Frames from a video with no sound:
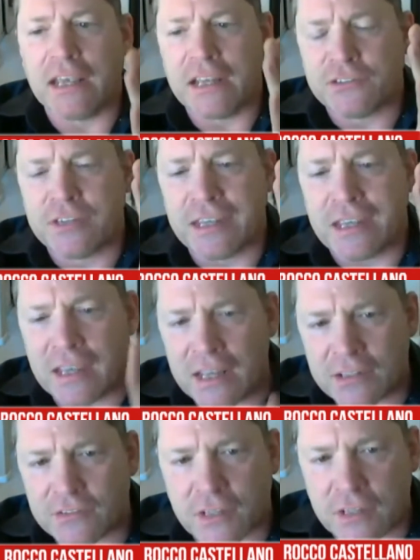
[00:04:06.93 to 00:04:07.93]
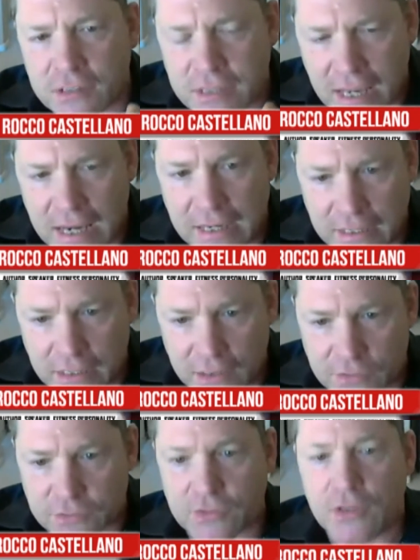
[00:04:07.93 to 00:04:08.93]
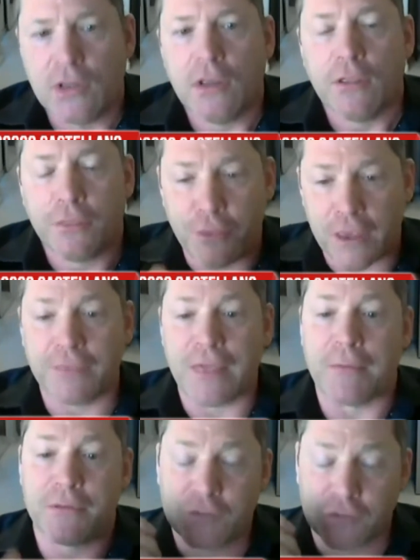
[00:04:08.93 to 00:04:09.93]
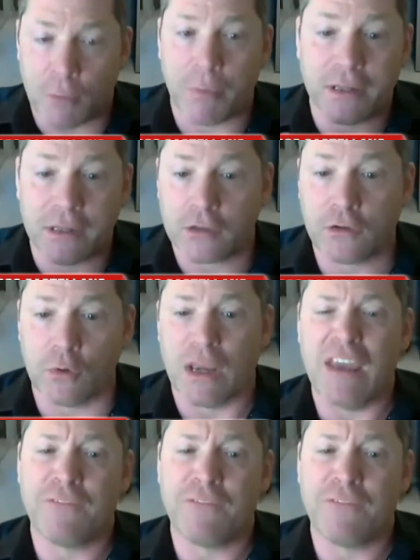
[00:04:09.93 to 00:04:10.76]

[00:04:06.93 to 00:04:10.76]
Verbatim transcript: it's the instantaneous thing that somebody can do.